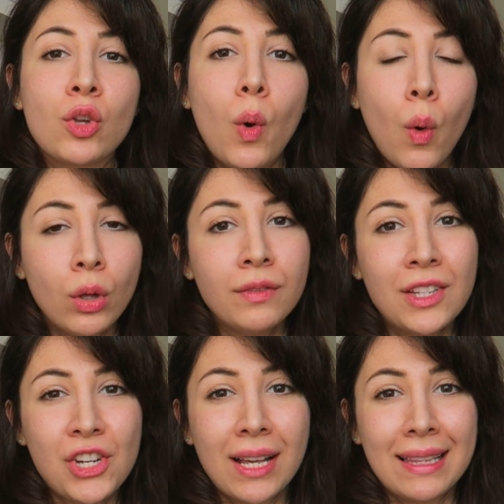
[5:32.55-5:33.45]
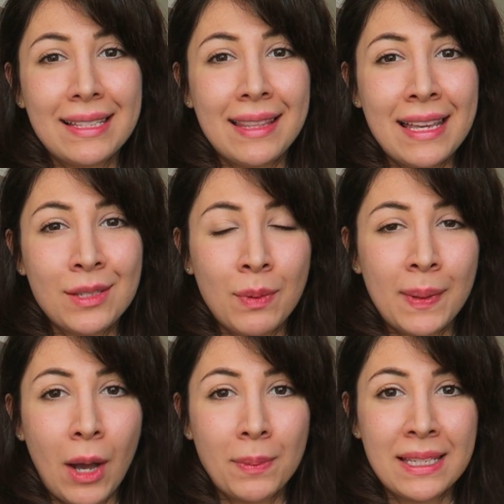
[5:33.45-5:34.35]
so all of the checklist things will
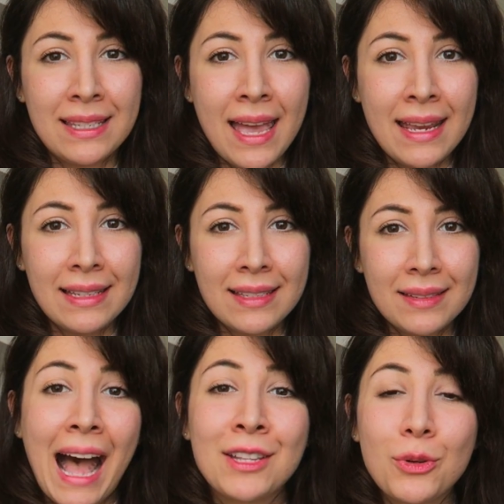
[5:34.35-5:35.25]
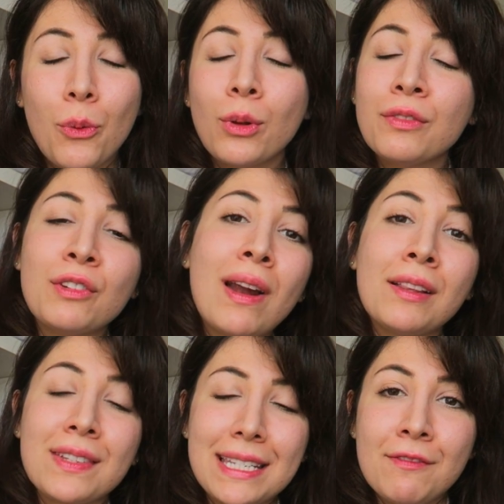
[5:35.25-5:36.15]
be up to date and all of the
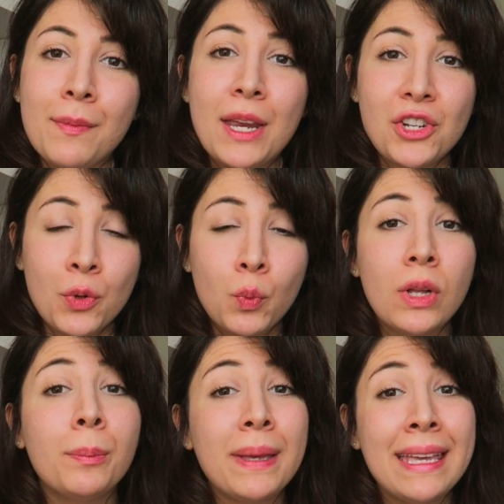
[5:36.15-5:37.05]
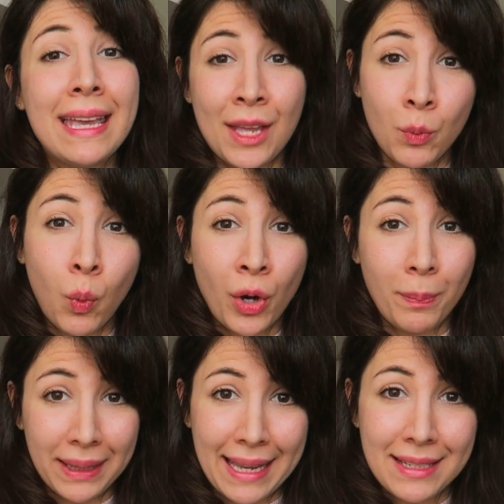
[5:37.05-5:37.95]
relevant information will be in
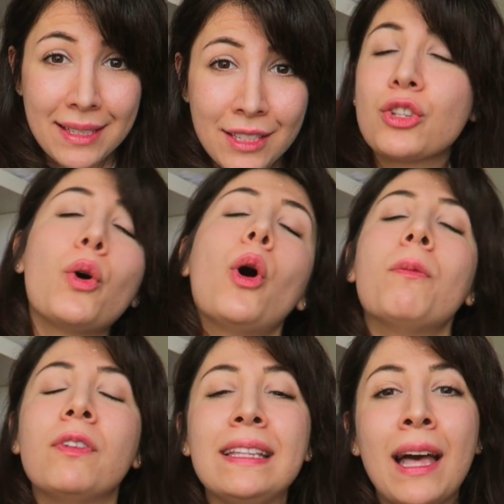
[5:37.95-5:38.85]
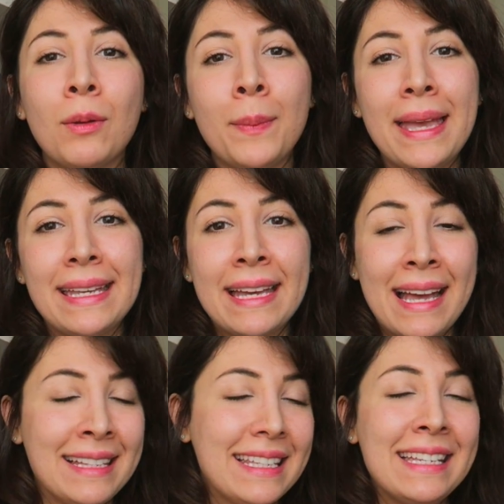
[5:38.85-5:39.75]
one place. So hopefully that will make
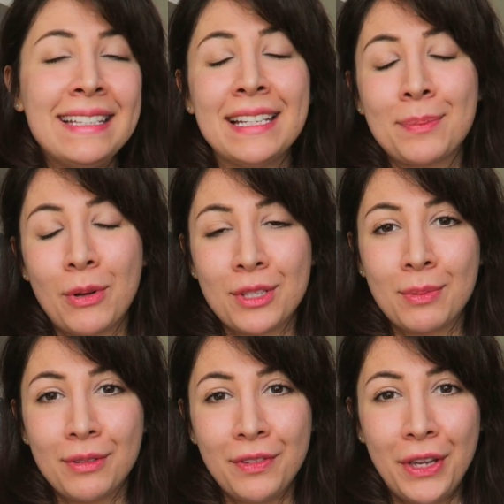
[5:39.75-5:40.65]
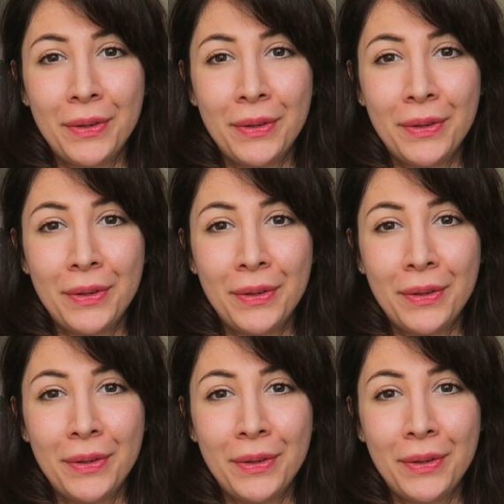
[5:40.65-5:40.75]
it as easy as possible for